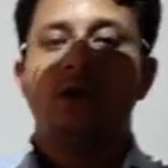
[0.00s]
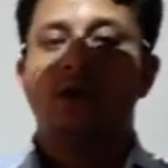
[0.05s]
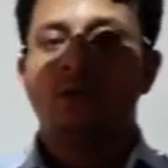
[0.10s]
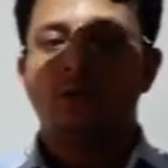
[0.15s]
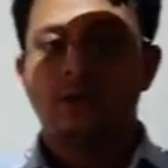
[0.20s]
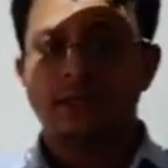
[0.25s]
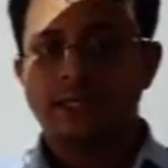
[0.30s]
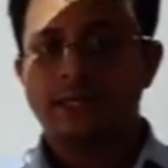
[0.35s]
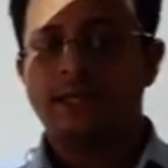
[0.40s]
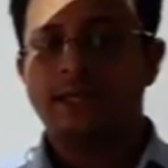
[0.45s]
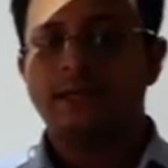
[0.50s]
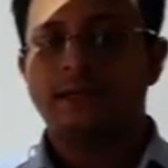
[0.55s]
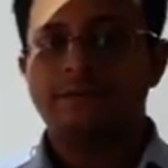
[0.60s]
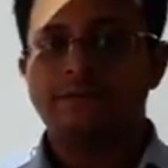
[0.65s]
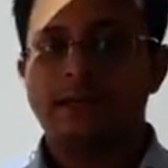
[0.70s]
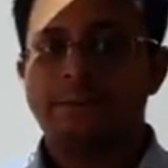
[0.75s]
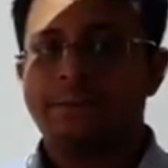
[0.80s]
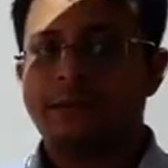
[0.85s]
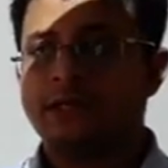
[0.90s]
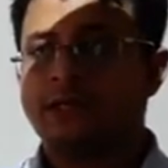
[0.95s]
What if
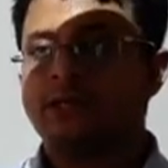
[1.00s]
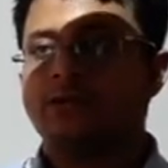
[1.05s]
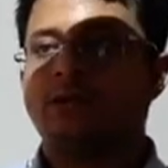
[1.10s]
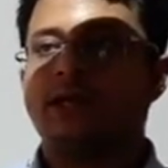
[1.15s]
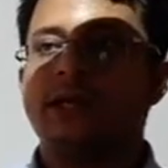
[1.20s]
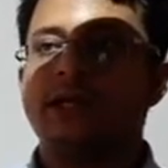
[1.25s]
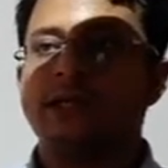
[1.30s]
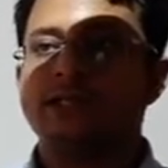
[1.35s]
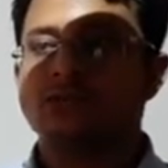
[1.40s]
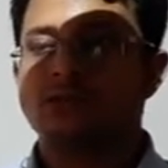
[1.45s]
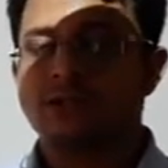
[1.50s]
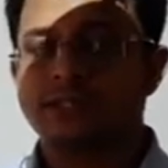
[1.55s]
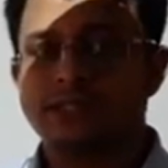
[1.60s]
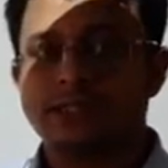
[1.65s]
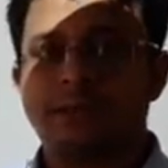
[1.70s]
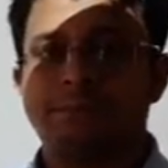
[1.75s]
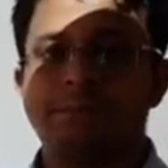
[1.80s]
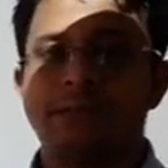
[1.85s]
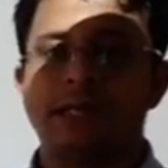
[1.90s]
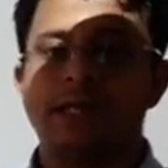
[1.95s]
a particular insurance
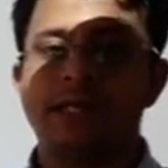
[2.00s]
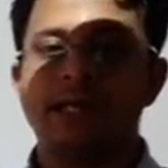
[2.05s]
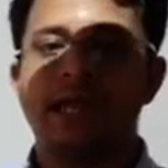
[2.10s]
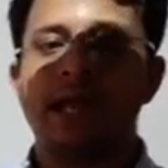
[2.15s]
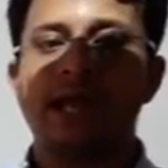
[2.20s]
company